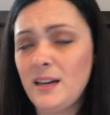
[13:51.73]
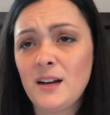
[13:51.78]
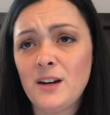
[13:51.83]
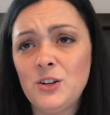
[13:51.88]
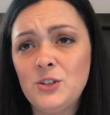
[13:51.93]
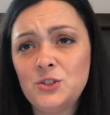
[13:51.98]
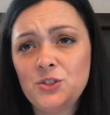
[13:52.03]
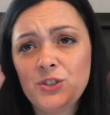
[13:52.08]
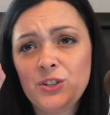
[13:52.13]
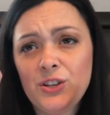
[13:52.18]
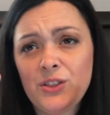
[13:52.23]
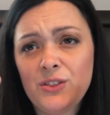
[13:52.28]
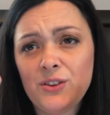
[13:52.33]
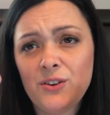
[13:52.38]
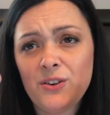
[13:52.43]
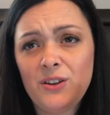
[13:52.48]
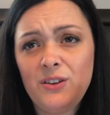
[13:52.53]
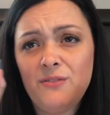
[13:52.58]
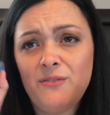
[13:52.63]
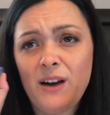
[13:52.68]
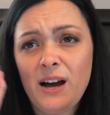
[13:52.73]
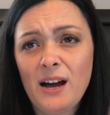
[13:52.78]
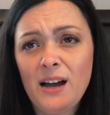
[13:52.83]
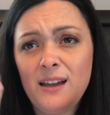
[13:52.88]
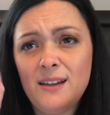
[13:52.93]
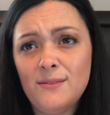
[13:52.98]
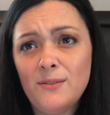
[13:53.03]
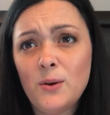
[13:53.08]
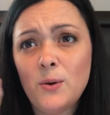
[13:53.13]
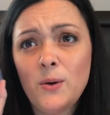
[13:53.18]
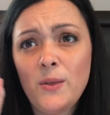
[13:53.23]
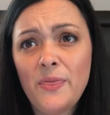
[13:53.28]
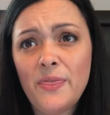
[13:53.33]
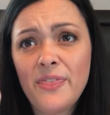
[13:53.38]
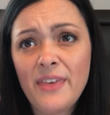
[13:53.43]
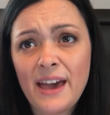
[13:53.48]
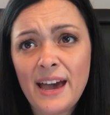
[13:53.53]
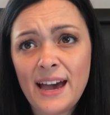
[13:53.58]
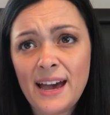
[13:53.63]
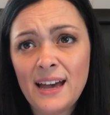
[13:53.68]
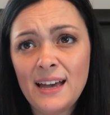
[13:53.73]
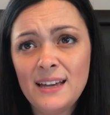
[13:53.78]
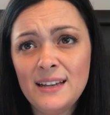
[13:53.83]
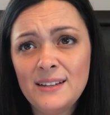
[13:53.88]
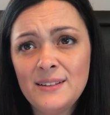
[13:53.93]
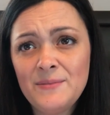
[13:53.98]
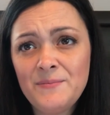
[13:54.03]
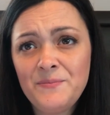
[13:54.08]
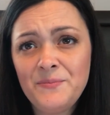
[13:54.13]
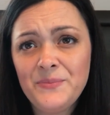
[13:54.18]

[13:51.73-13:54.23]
like 135 on that.